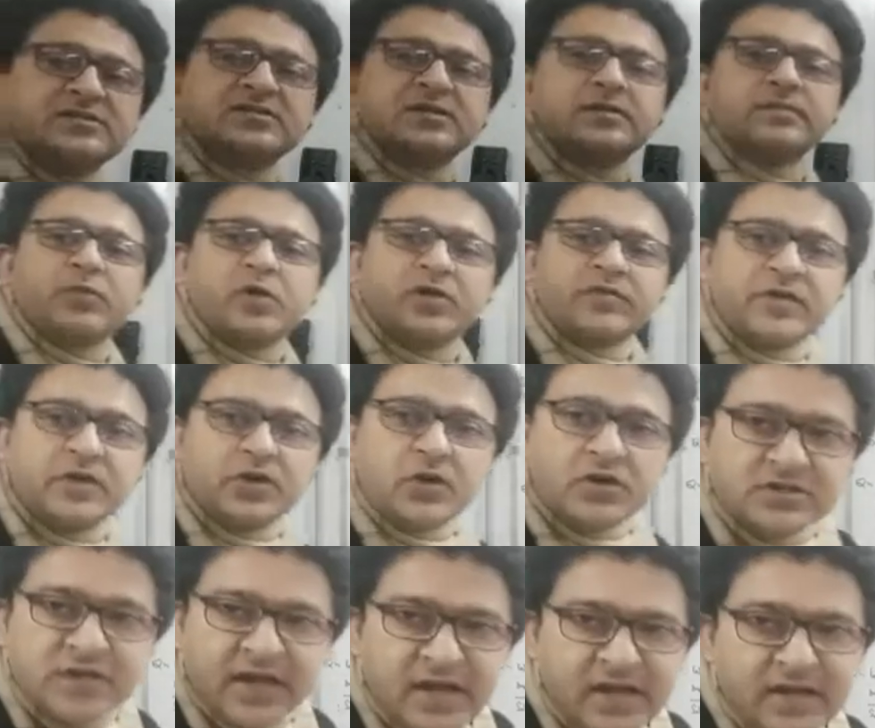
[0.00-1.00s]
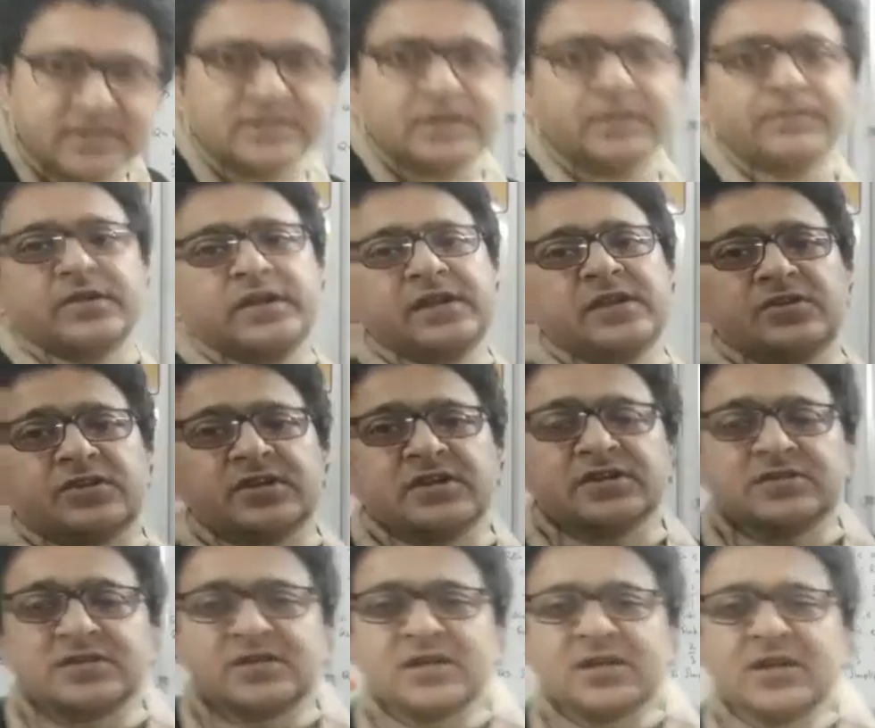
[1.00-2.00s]
in profit loss and simple interest.
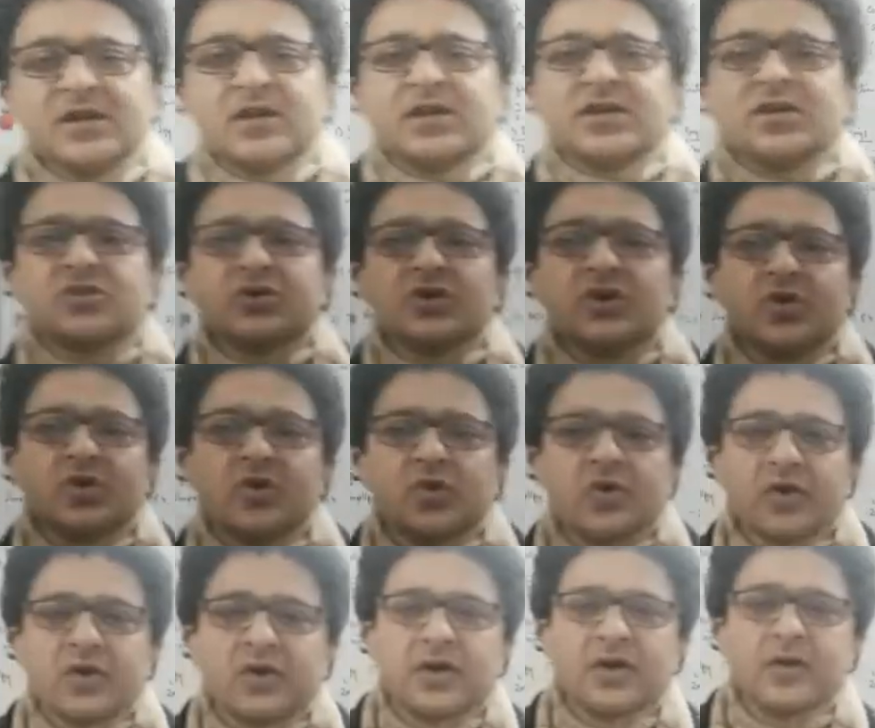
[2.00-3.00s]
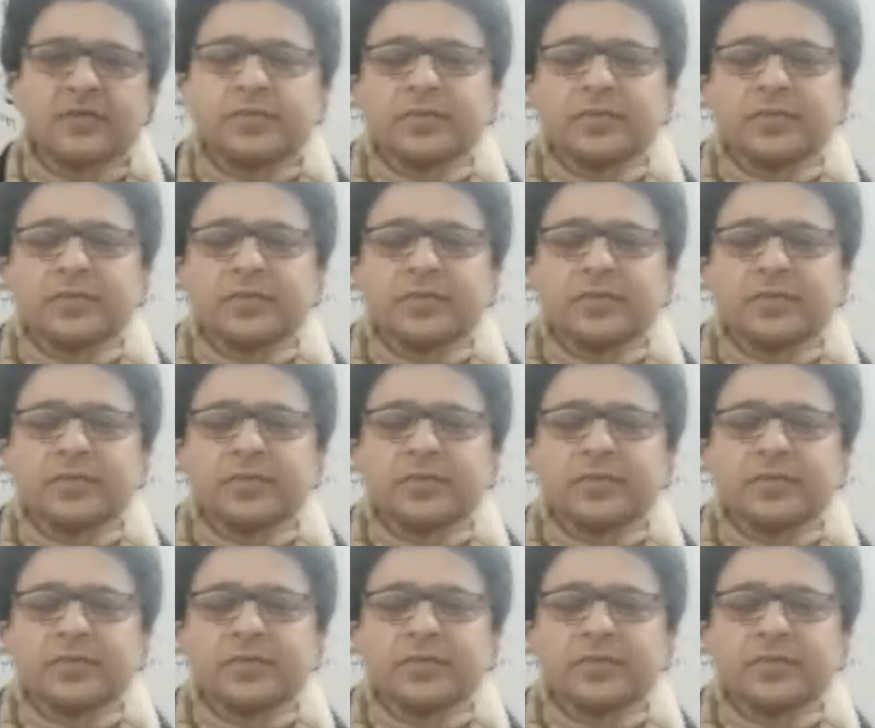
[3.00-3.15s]
So